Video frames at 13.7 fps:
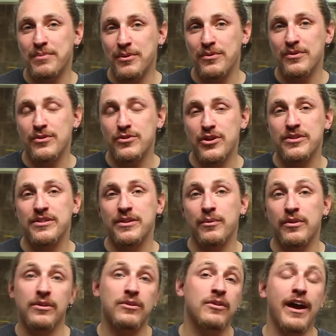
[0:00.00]
Boonton, New Jersey with
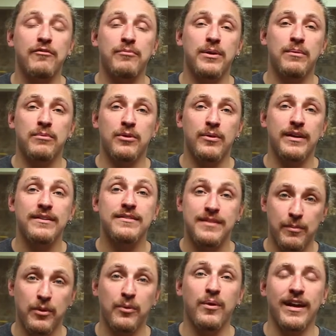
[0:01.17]
your craft beer and brewing tip
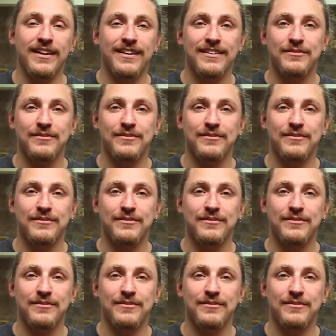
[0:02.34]
of the week.